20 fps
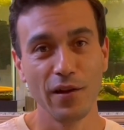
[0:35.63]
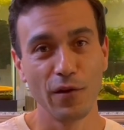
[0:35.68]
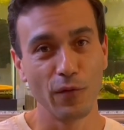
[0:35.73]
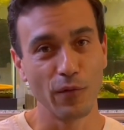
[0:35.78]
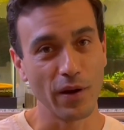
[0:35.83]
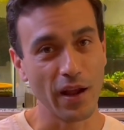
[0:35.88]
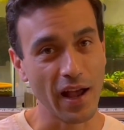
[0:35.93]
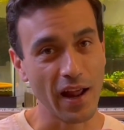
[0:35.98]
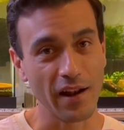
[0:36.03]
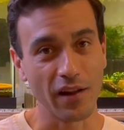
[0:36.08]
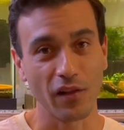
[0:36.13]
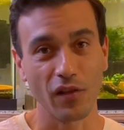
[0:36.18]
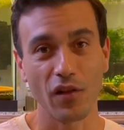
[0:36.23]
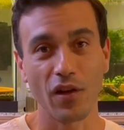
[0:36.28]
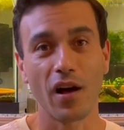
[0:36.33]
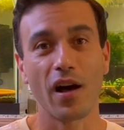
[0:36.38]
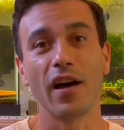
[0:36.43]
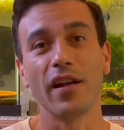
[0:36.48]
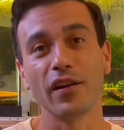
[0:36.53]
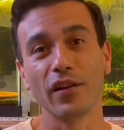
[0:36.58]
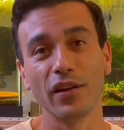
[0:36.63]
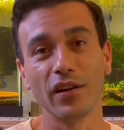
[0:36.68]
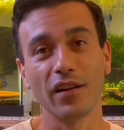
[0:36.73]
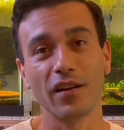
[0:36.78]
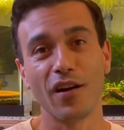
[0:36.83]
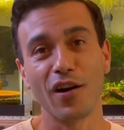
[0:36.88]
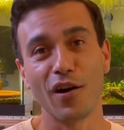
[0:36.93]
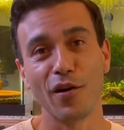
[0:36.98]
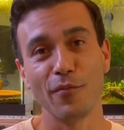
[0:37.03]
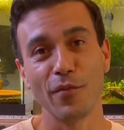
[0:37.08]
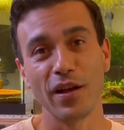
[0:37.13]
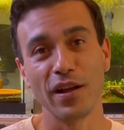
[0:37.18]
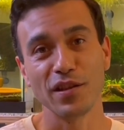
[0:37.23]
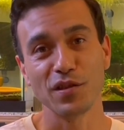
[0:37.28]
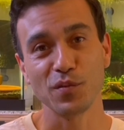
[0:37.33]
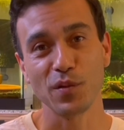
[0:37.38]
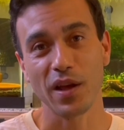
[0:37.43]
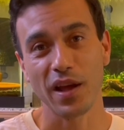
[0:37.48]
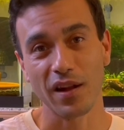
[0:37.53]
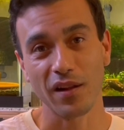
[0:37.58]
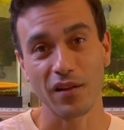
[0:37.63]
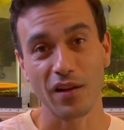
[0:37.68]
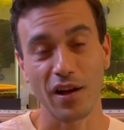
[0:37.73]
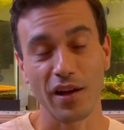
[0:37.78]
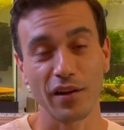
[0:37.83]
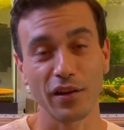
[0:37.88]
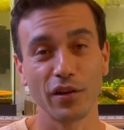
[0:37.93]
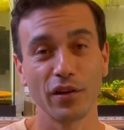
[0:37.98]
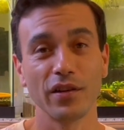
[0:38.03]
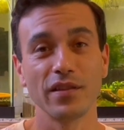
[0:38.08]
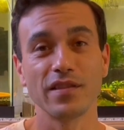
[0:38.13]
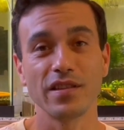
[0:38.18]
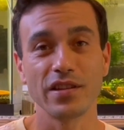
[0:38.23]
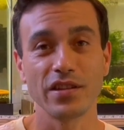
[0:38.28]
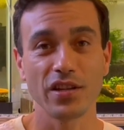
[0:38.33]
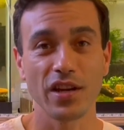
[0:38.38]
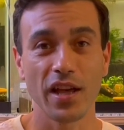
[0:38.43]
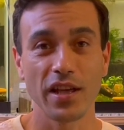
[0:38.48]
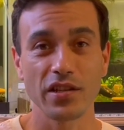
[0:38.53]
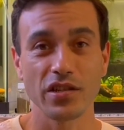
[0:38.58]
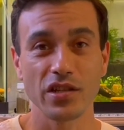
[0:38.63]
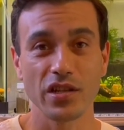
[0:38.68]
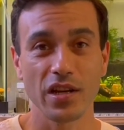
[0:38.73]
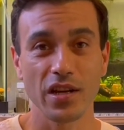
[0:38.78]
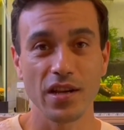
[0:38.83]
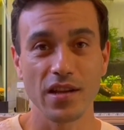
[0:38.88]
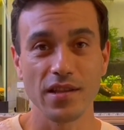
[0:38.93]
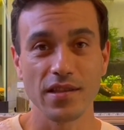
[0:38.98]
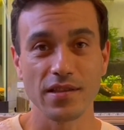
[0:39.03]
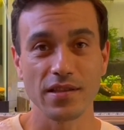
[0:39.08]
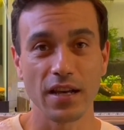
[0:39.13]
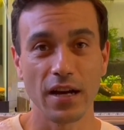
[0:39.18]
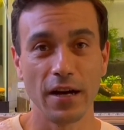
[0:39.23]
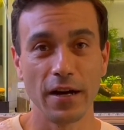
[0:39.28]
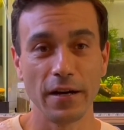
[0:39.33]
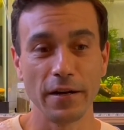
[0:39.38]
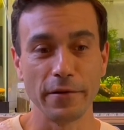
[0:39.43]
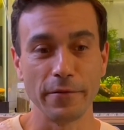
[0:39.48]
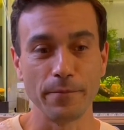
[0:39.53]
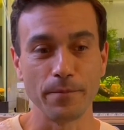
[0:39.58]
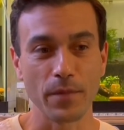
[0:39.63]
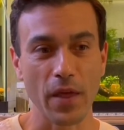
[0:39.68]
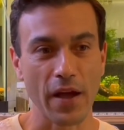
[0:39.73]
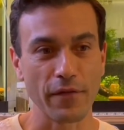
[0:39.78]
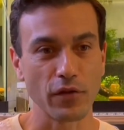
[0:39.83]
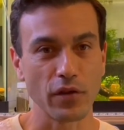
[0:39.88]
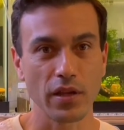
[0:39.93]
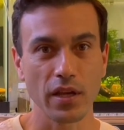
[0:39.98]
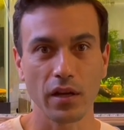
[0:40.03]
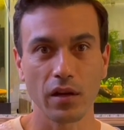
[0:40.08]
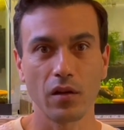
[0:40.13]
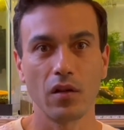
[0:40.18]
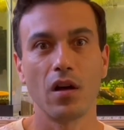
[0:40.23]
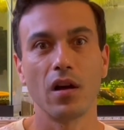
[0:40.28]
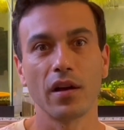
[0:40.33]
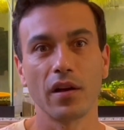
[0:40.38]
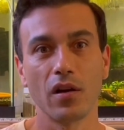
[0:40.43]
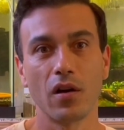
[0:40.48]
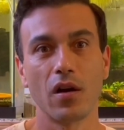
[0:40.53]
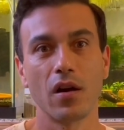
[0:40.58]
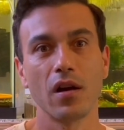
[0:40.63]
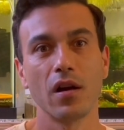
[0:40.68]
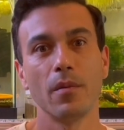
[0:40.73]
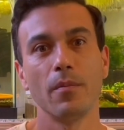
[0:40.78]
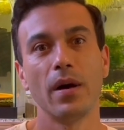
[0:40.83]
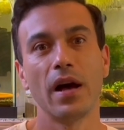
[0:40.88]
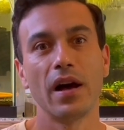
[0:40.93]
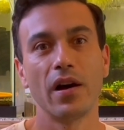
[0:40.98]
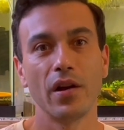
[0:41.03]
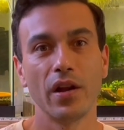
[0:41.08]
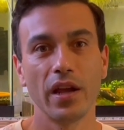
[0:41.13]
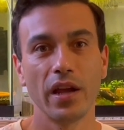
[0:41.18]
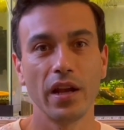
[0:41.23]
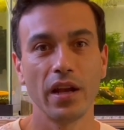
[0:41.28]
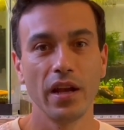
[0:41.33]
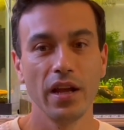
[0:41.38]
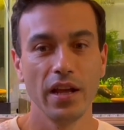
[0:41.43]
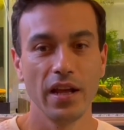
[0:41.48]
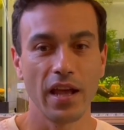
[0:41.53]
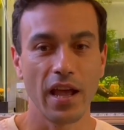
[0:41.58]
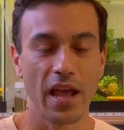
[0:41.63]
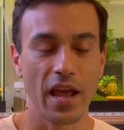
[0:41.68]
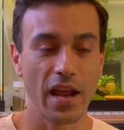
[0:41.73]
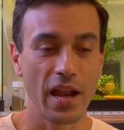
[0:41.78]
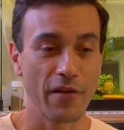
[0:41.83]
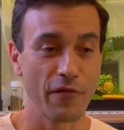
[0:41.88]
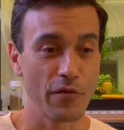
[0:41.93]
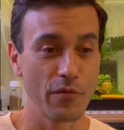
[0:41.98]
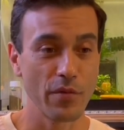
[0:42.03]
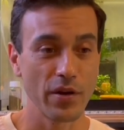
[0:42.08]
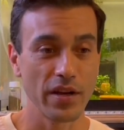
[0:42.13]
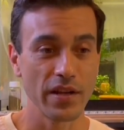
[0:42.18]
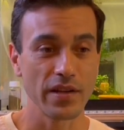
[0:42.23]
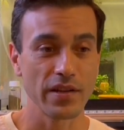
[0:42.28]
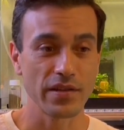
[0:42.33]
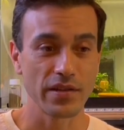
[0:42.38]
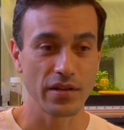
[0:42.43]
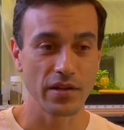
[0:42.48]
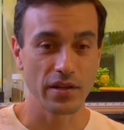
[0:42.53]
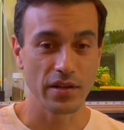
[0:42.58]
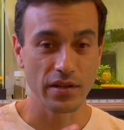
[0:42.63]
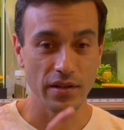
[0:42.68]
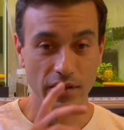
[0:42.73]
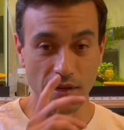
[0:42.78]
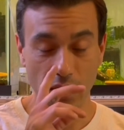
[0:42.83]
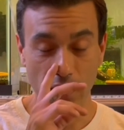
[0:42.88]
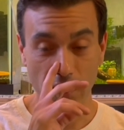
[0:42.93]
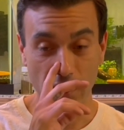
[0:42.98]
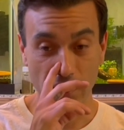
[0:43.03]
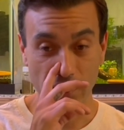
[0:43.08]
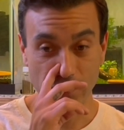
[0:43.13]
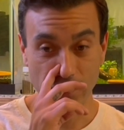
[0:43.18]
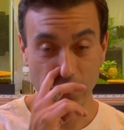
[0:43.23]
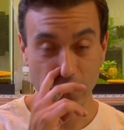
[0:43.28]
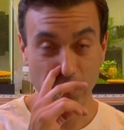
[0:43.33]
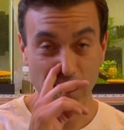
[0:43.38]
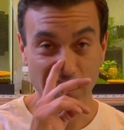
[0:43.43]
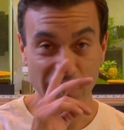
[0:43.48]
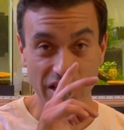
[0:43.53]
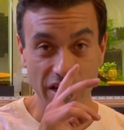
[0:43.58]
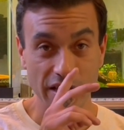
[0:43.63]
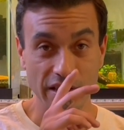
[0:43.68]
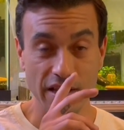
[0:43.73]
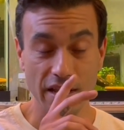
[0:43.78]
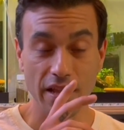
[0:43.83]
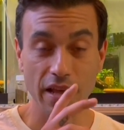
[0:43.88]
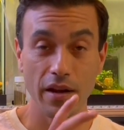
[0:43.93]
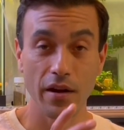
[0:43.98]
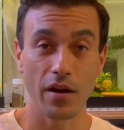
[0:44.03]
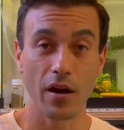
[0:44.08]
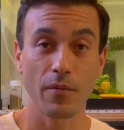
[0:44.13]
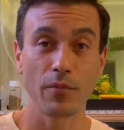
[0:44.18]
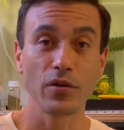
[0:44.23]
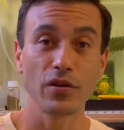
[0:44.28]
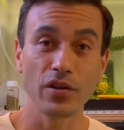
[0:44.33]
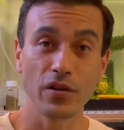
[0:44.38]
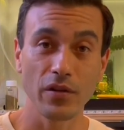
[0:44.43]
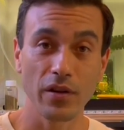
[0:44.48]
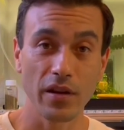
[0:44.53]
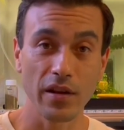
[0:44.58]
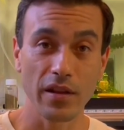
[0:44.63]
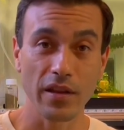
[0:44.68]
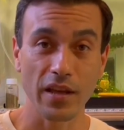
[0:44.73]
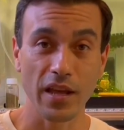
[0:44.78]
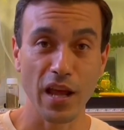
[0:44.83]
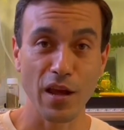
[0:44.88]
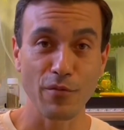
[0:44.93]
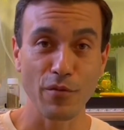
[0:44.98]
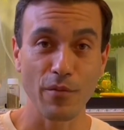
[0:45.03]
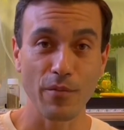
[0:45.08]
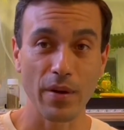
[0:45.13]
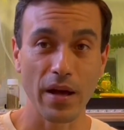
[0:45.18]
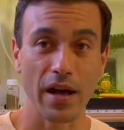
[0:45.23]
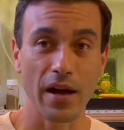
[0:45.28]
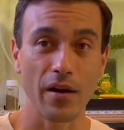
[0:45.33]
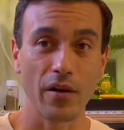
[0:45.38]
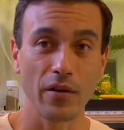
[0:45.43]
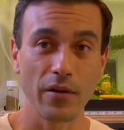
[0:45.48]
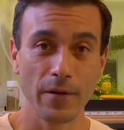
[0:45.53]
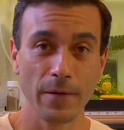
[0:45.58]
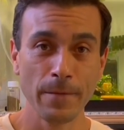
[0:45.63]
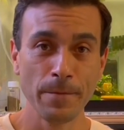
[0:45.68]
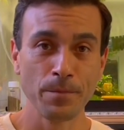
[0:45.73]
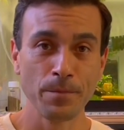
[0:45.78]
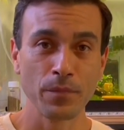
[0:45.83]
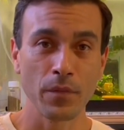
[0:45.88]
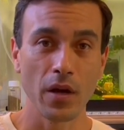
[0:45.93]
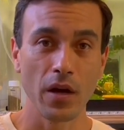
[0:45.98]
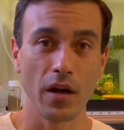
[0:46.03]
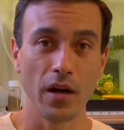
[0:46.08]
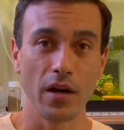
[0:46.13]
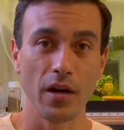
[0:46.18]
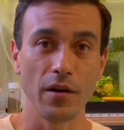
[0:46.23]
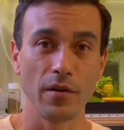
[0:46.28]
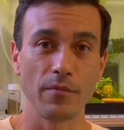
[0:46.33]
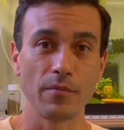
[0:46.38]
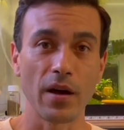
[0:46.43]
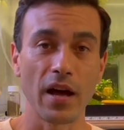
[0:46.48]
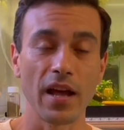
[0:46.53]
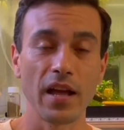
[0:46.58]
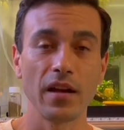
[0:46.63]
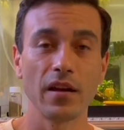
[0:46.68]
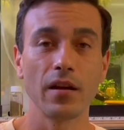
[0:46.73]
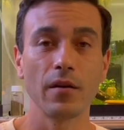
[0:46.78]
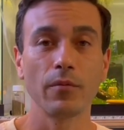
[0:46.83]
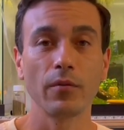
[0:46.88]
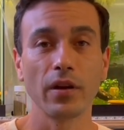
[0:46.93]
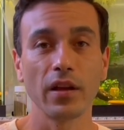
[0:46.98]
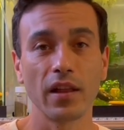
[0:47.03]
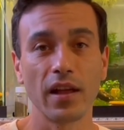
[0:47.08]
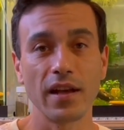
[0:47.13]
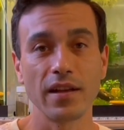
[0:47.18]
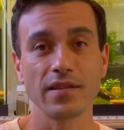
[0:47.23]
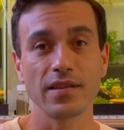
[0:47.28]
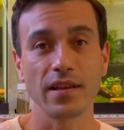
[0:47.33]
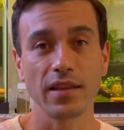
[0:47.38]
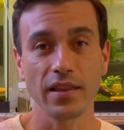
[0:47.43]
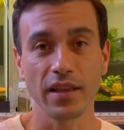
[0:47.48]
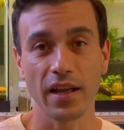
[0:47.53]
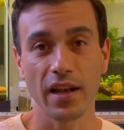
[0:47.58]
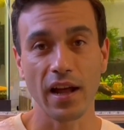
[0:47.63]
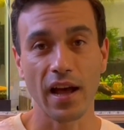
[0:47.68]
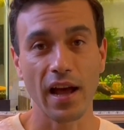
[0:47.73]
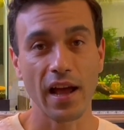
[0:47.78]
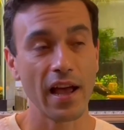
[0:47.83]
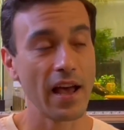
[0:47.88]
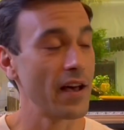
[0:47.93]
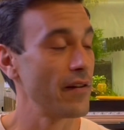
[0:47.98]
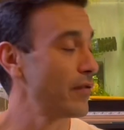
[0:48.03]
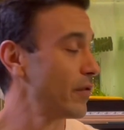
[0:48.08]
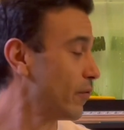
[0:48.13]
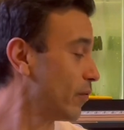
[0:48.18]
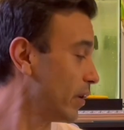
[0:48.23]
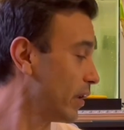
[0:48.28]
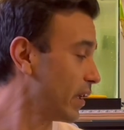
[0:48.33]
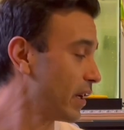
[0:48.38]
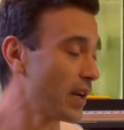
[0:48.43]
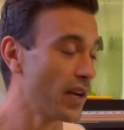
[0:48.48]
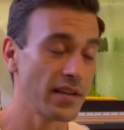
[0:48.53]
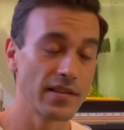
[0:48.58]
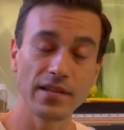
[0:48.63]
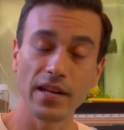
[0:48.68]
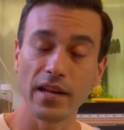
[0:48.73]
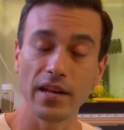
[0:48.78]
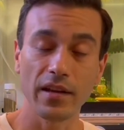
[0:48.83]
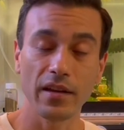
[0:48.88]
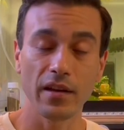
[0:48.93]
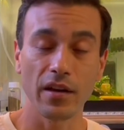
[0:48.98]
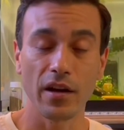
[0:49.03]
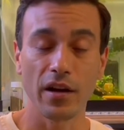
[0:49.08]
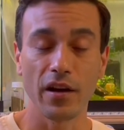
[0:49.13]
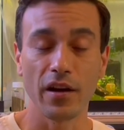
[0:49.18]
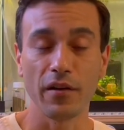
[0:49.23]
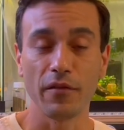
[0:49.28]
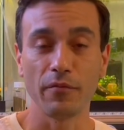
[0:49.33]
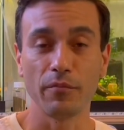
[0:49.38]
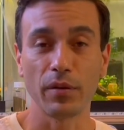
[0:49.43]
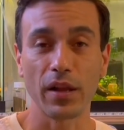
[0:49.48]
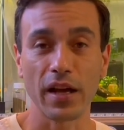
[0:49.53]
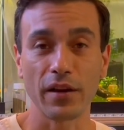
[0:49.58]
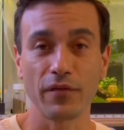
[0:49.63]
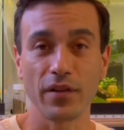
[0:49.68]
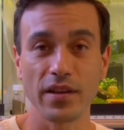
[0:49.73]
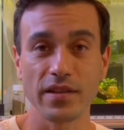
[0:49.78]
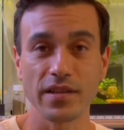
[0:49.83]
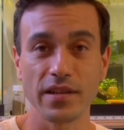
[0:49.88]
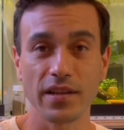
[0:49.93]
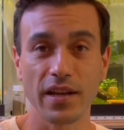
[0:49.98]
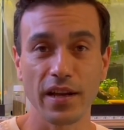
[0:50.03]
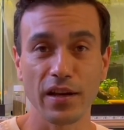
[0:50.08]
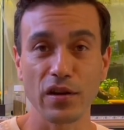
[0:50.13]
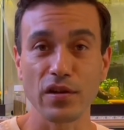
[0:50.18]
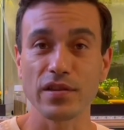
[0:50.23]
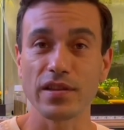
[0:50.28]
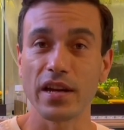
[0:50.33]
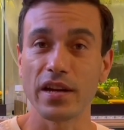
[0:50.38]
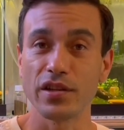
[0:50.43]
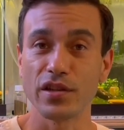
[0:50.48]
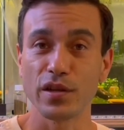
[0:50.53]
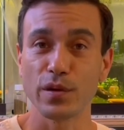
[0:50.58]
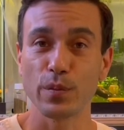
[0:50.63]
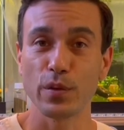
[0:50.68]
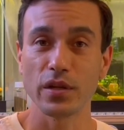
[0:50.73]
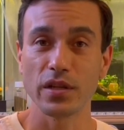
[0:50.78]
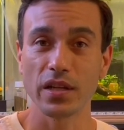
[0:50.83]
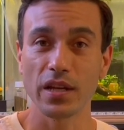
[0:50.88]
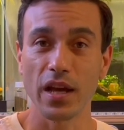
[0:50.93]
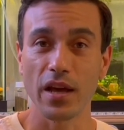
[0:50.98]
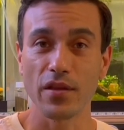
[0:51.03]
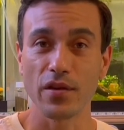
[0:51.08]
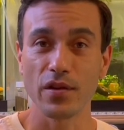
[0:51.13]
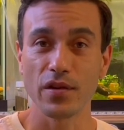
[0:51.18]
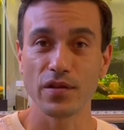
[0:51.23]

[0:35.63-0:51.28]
We had a lot of good comments. We had a lot of good suggestions. After thinking long and hard about it and everybody's suggestions, and then an opportunity that came about, I ended up realizing that I have a really nice tank of black fancy tigers that I just put together.